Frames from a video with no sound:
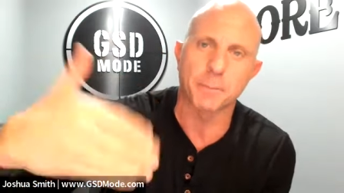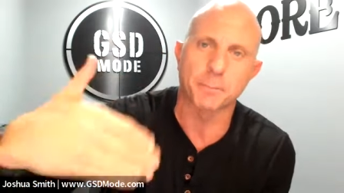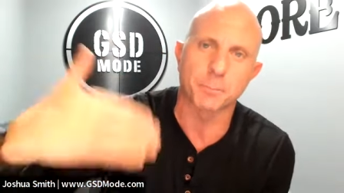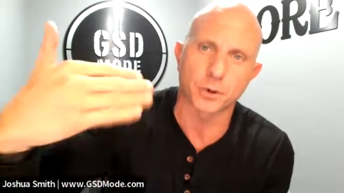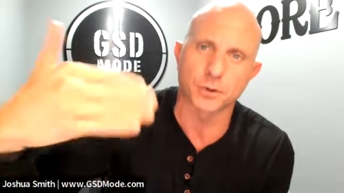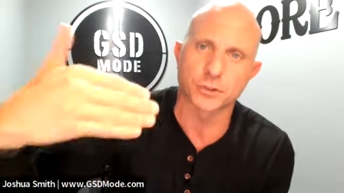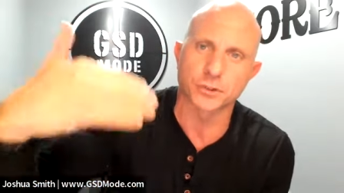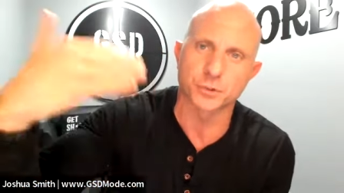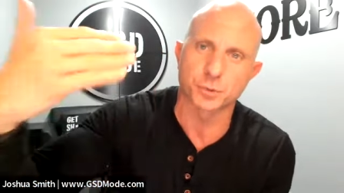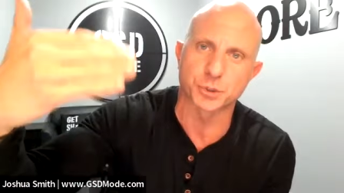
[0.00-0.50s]
I
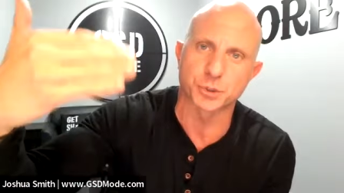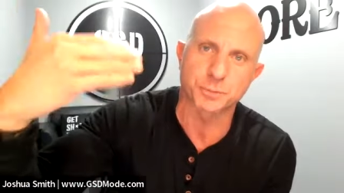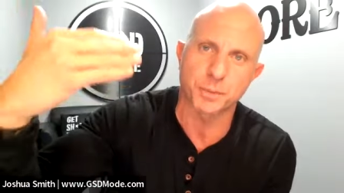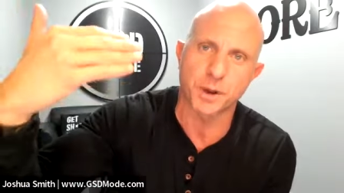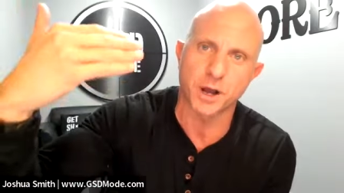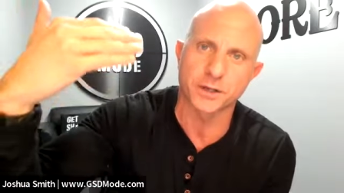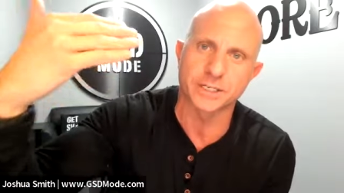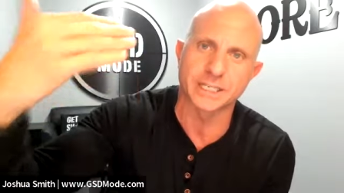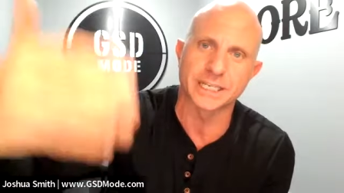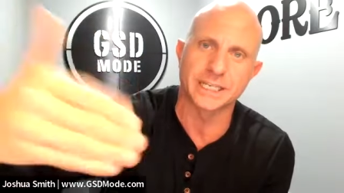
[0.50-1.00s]
personally
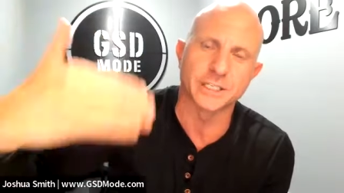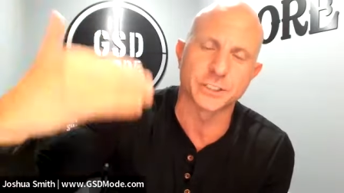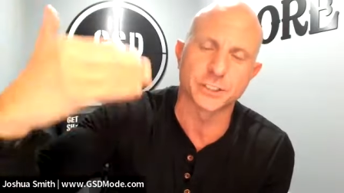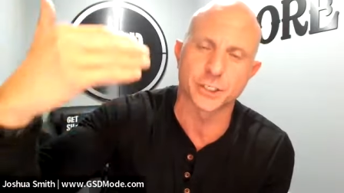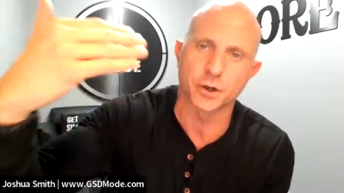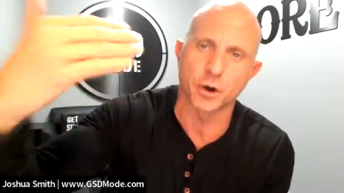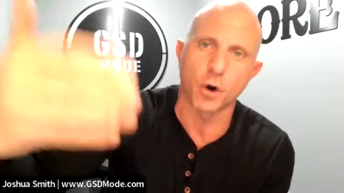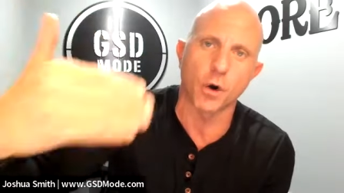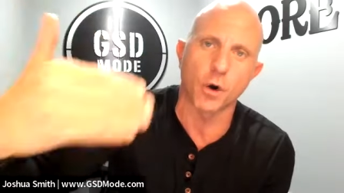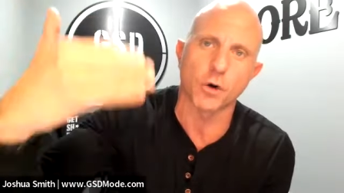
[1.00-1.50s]
respond to each
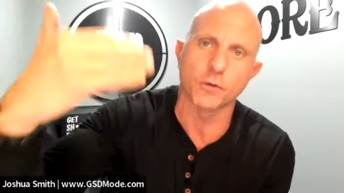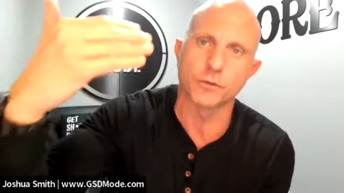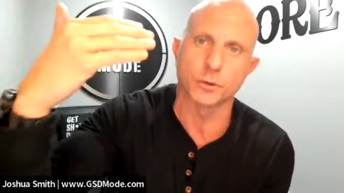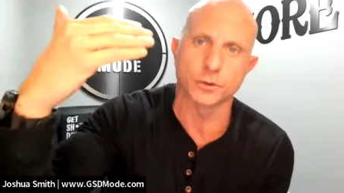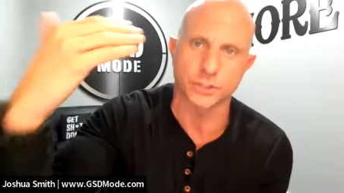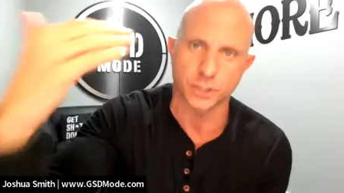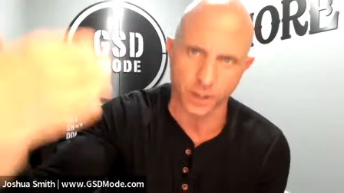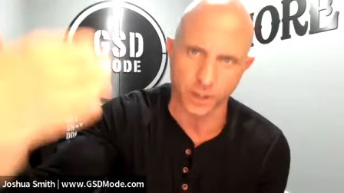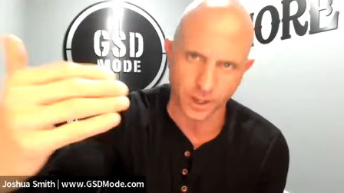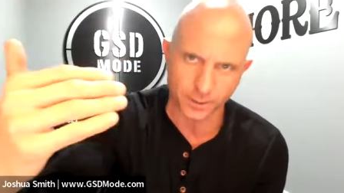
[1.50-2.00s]
and all of
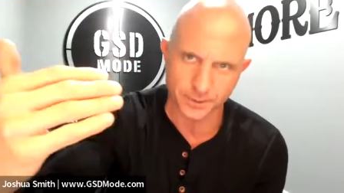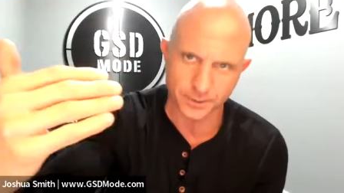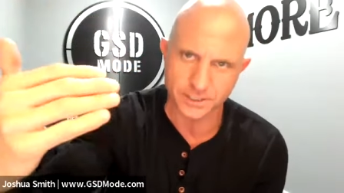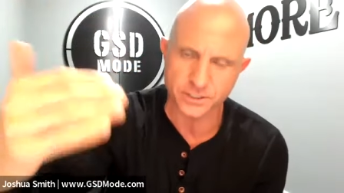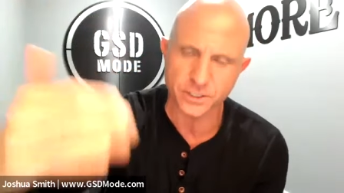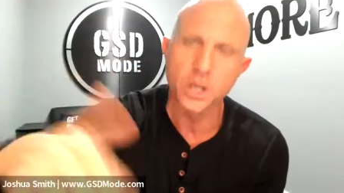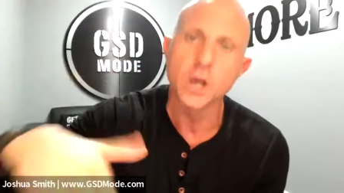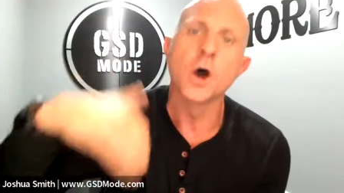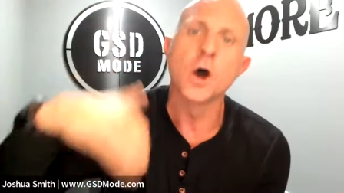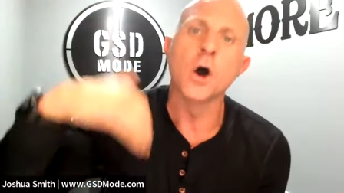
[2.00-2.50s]
those comments.